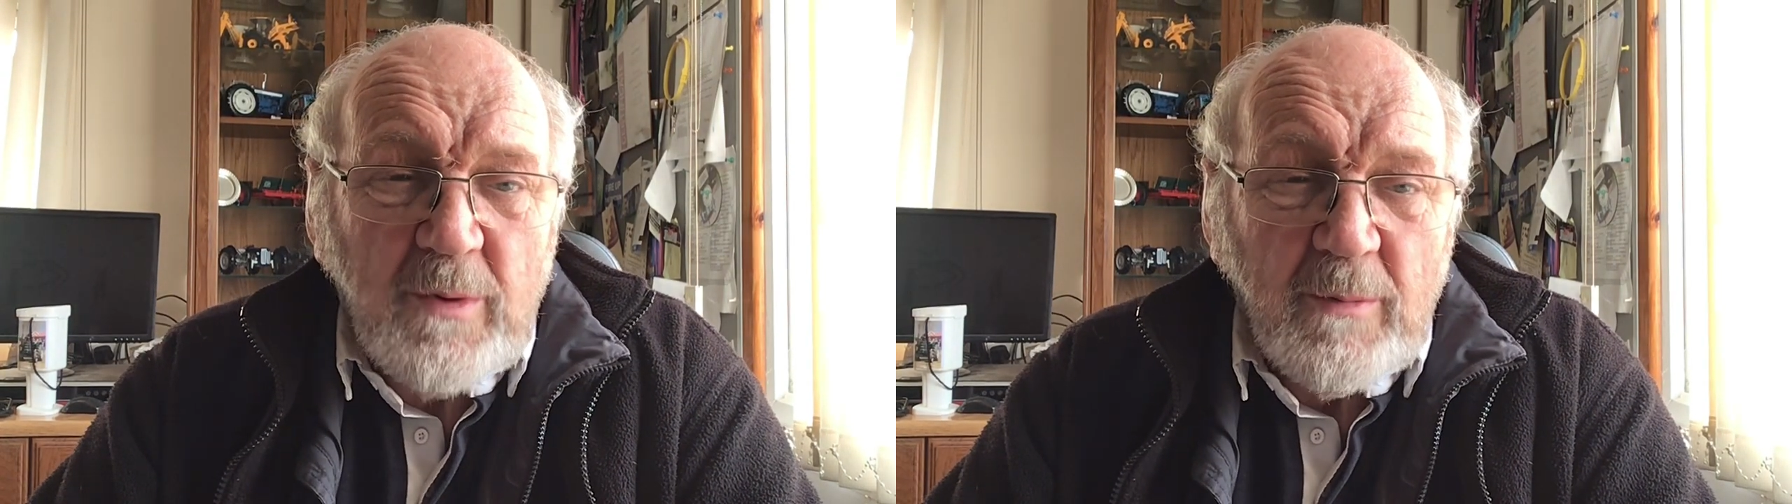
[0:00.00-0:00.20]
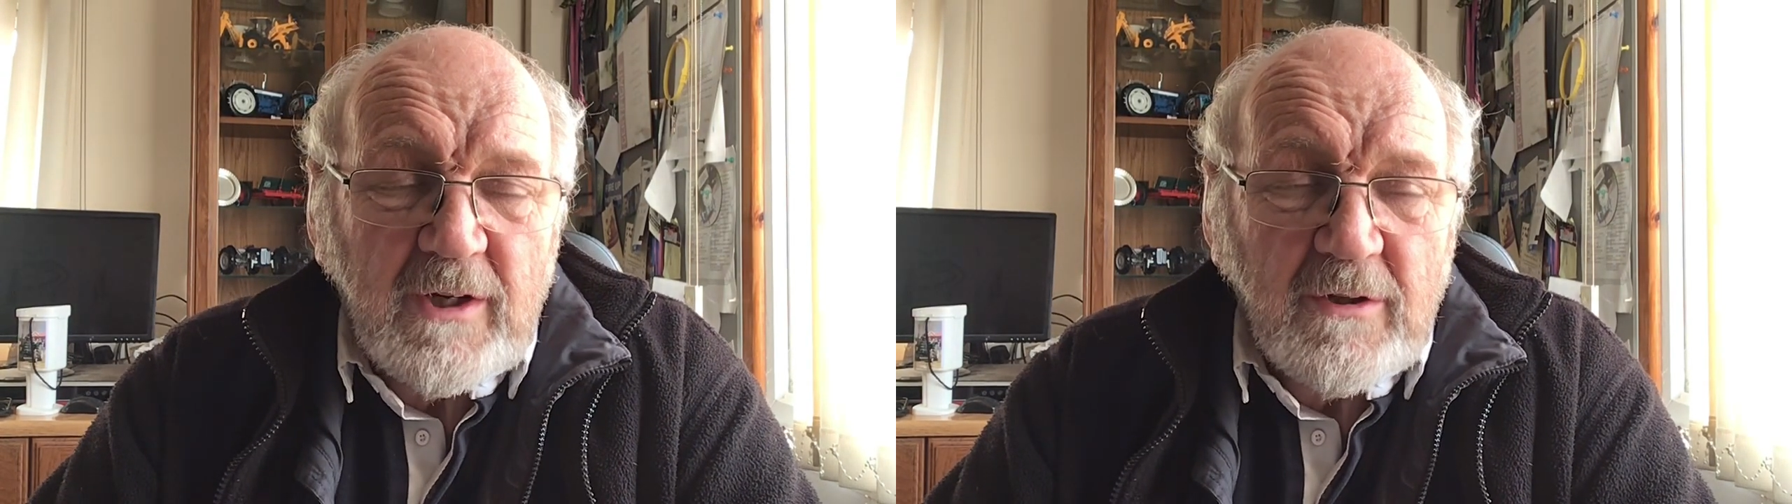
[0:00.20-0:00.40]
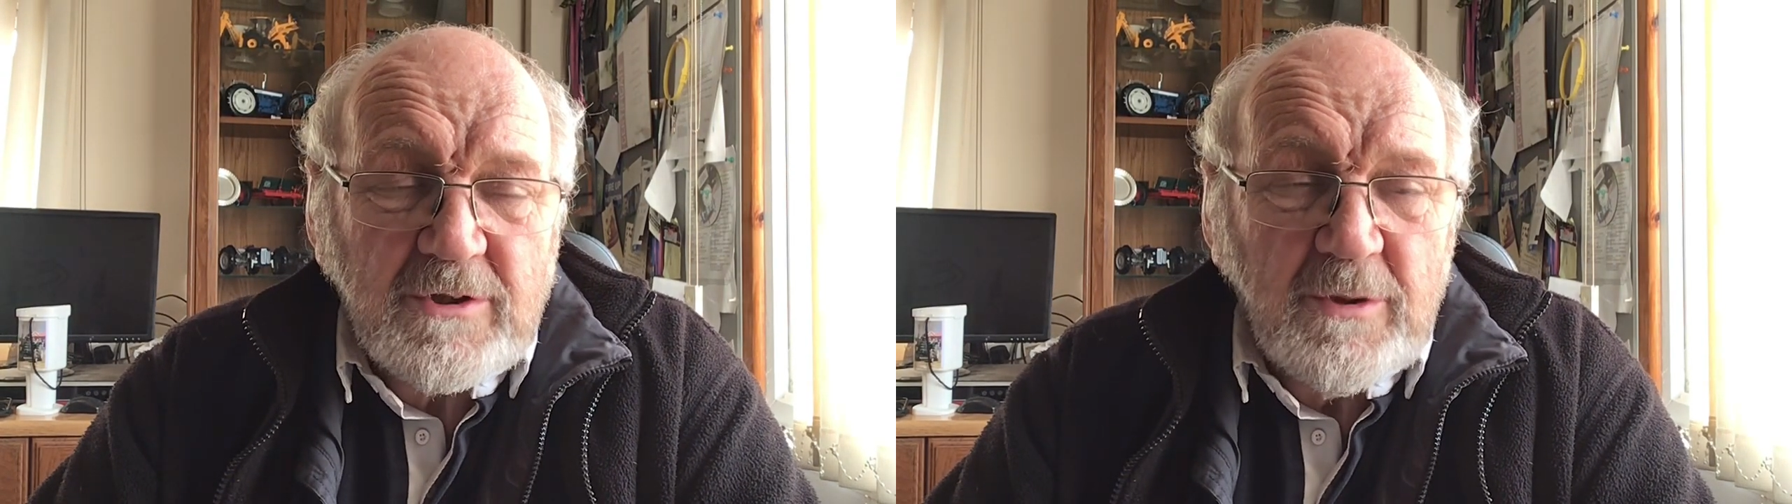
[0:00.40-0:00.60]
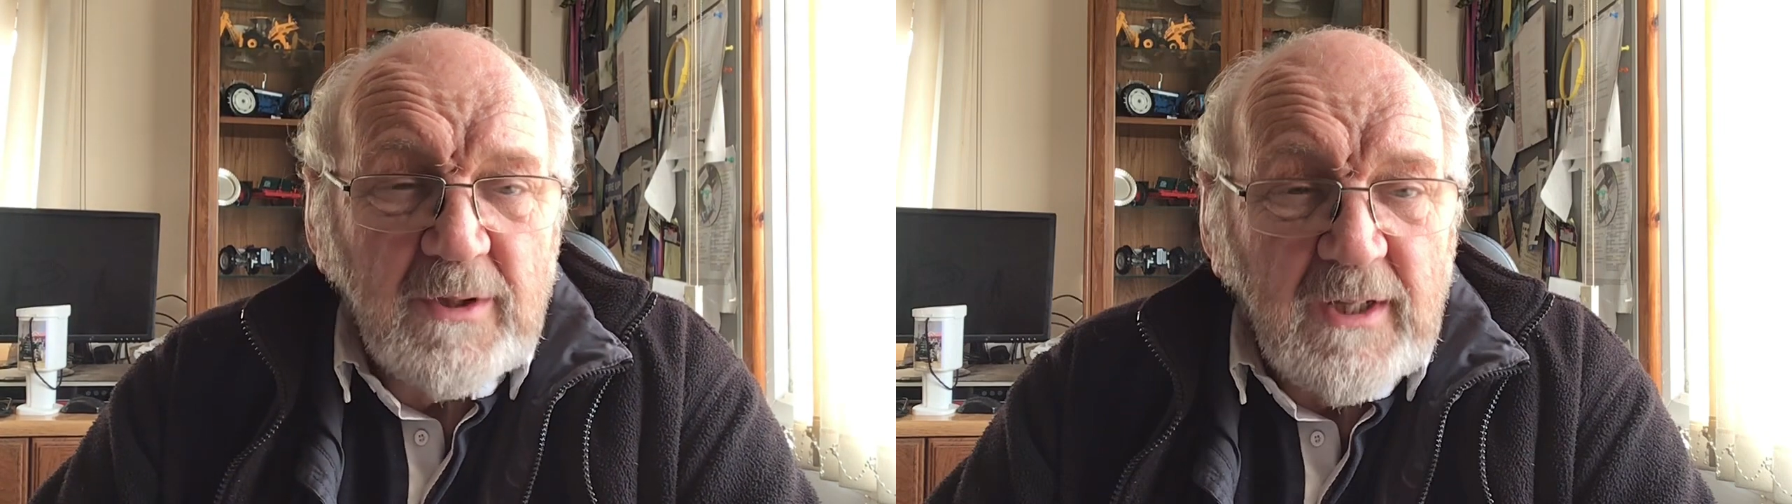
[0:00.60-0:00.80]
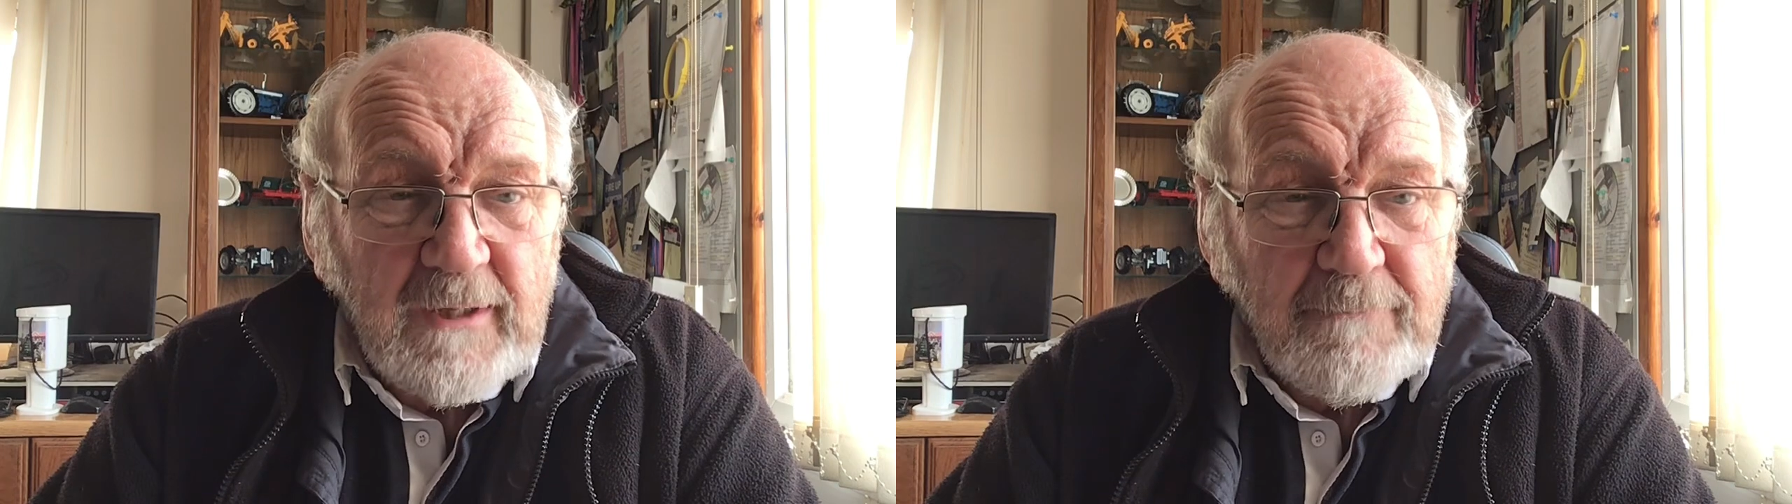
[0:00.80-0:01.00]
we got to with
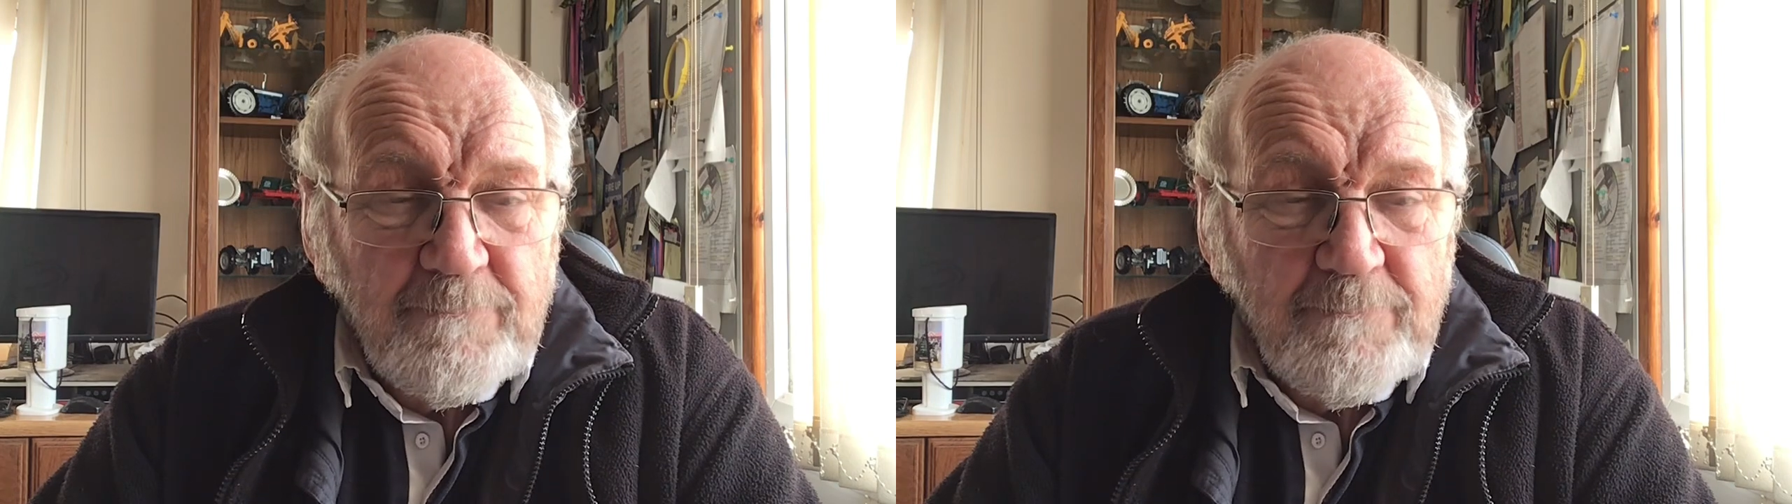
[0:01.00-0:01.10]
that.